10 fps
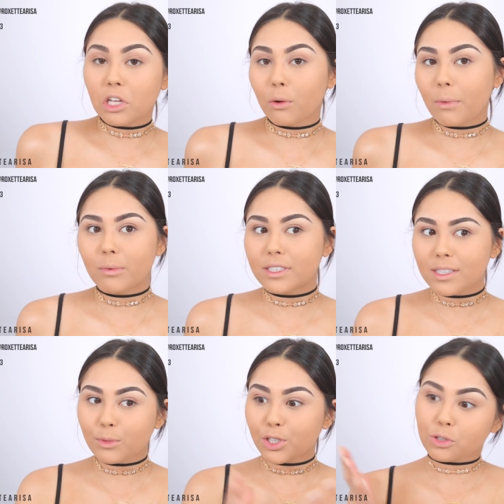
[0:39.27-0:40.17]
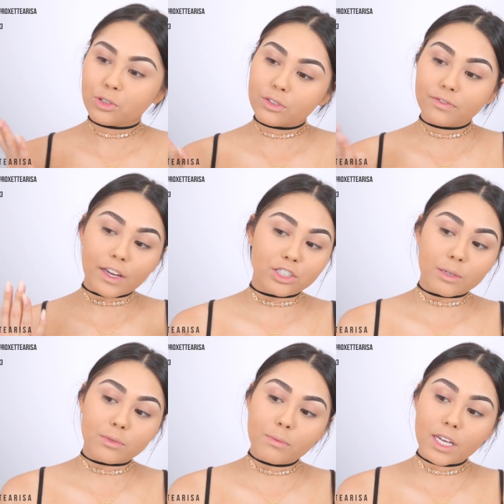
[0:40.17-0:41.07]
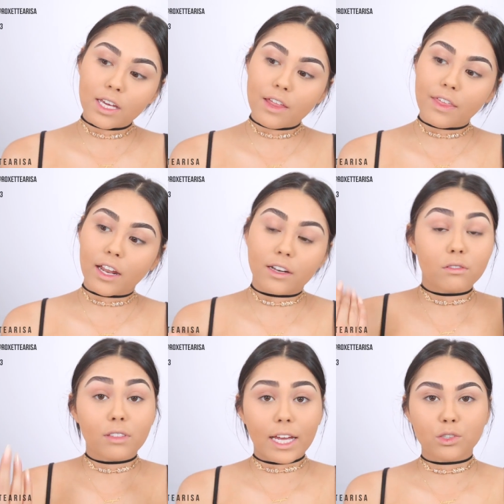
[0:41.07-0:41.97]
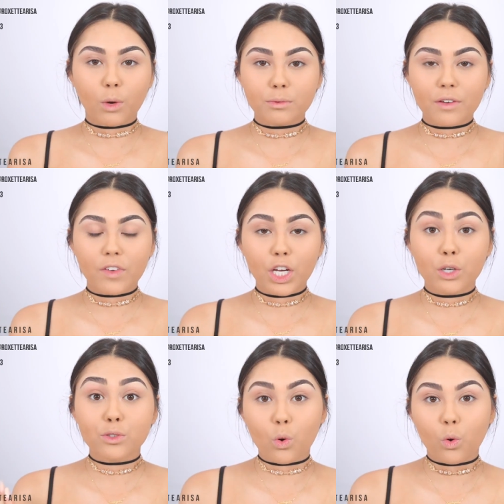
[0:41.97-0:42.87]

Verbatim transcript: know, maybe similar face shape to me that like to watch my videos,